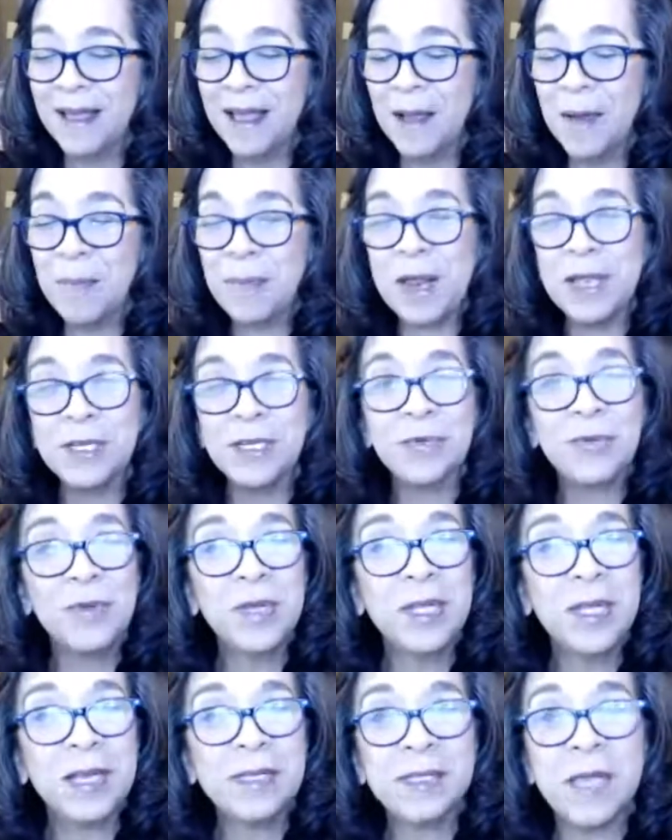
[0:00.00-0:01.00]
But I just
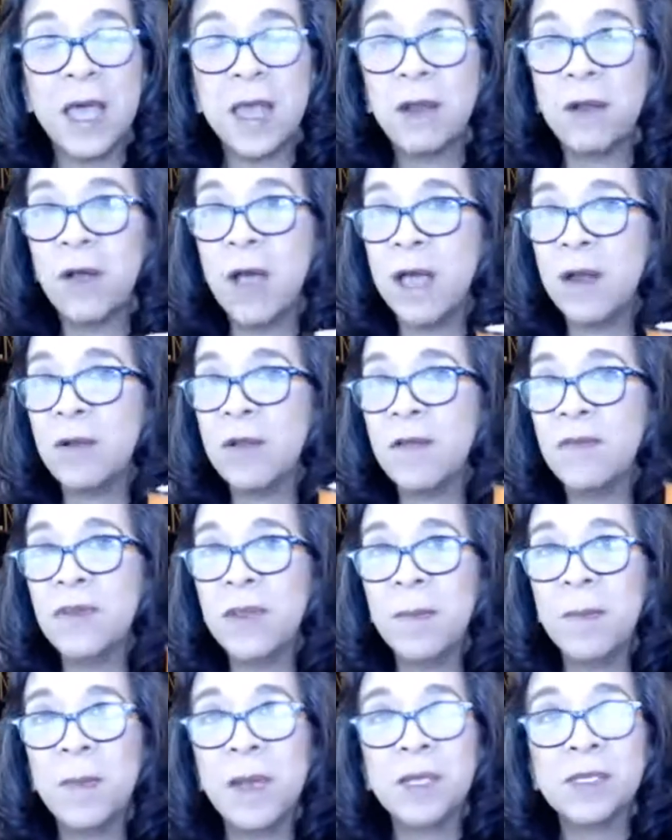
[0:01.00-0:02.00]
realized I don't have any
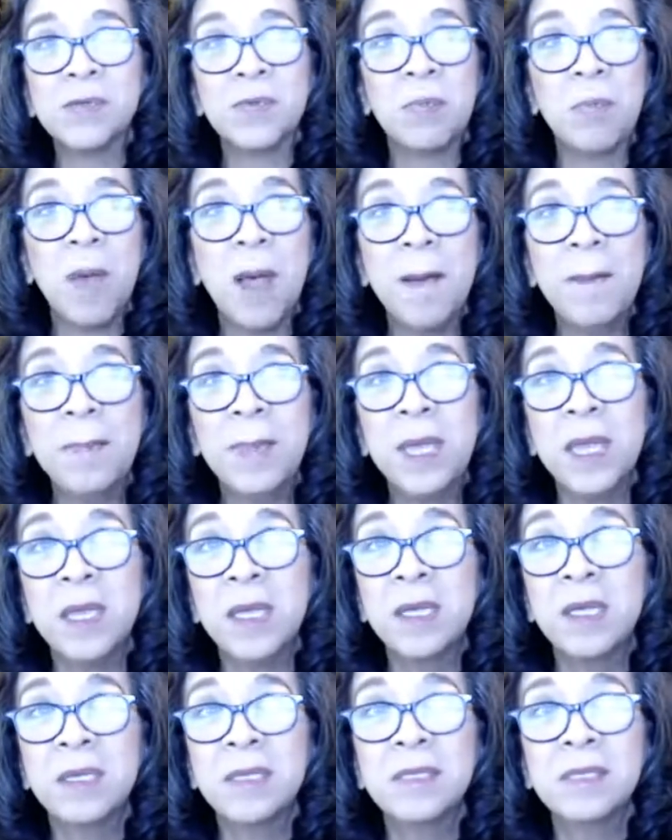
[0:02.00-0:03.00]
mugs of
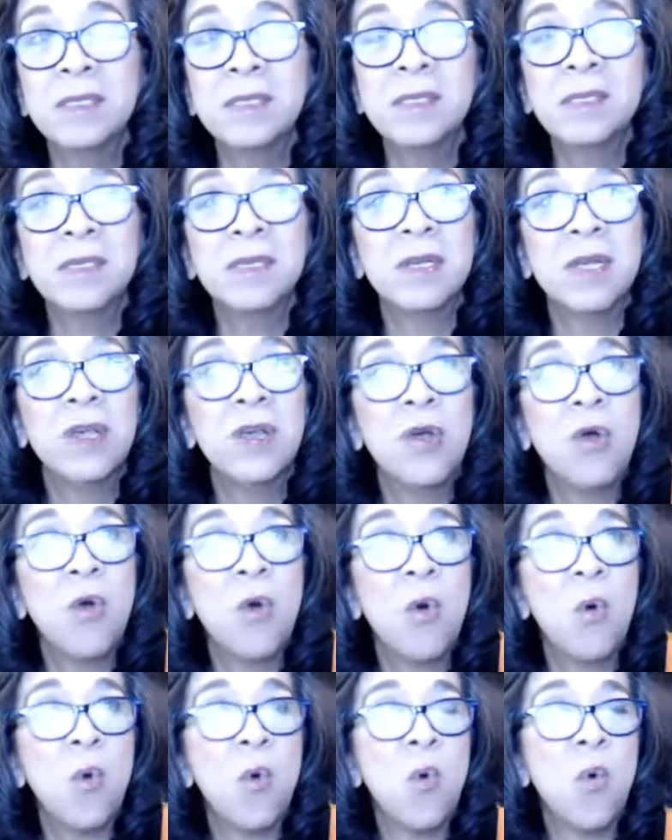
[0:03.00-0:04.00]
pumpkins
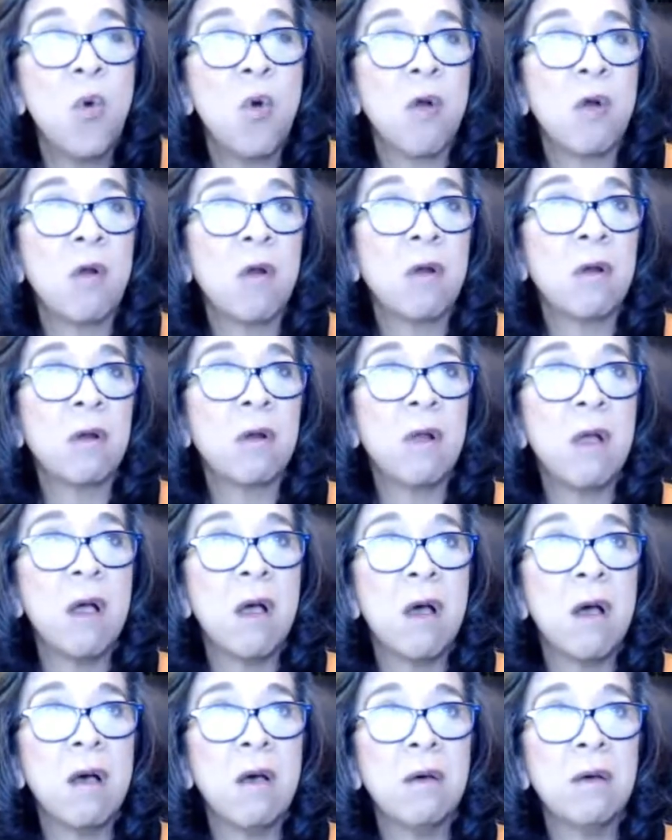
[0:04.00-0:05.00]
or
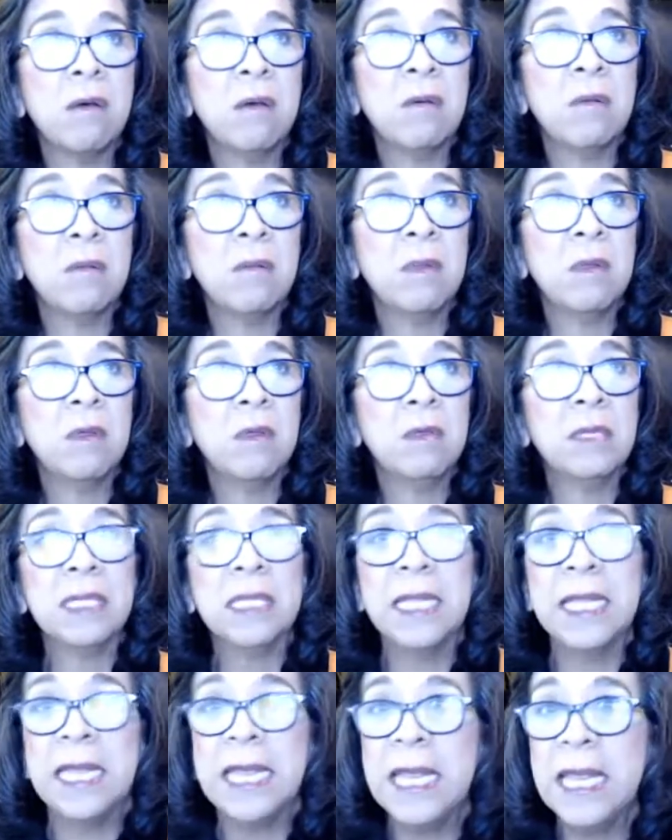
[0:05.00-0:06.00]

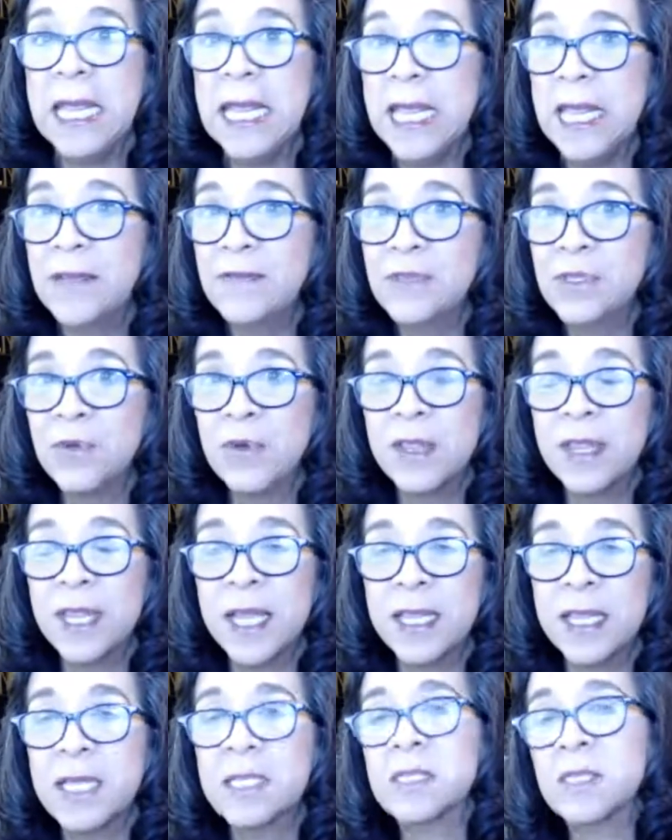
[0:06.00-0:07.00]
leaves or anything
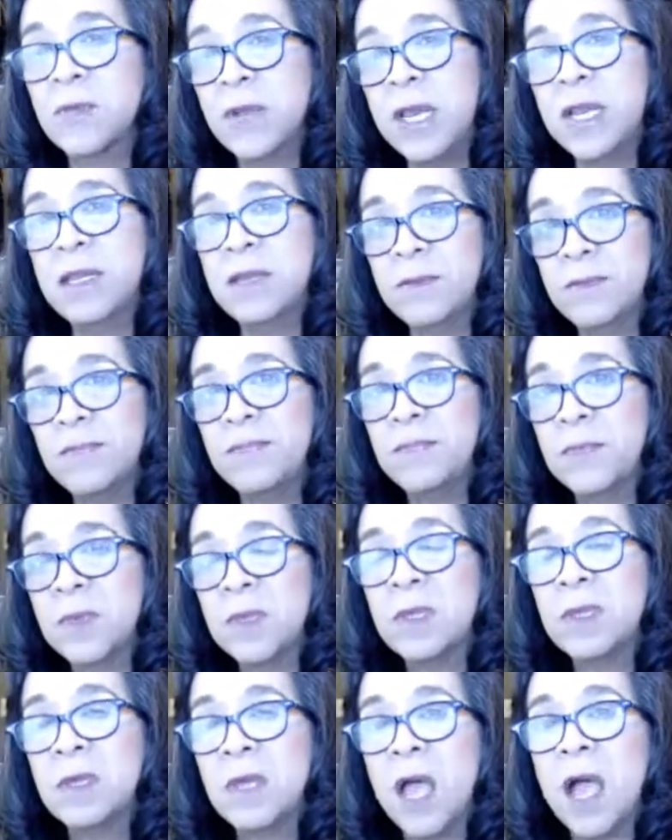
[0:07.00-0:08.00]
like that. So
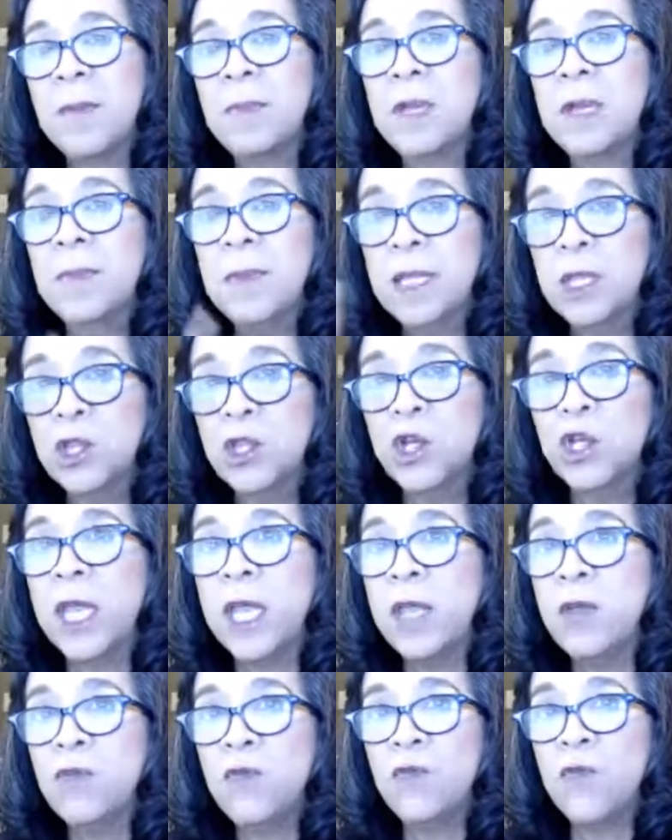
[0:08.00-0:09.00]
I'm going to be
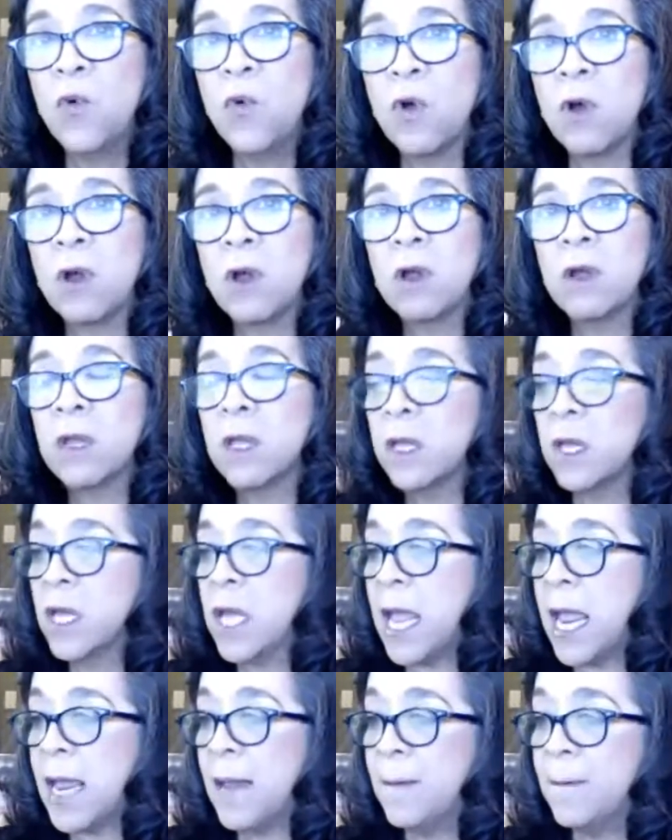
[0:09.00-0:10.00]
looking for
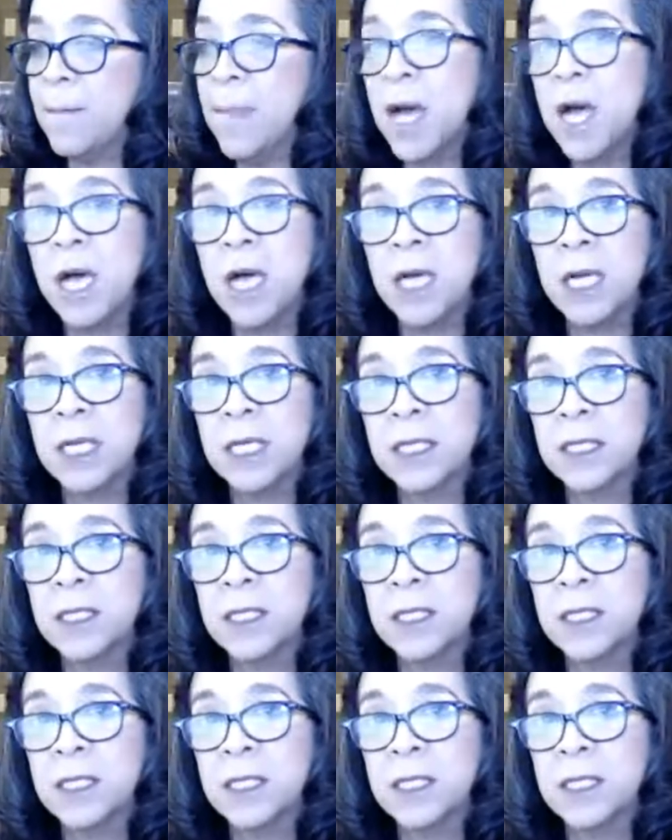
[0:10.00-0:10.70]
a mug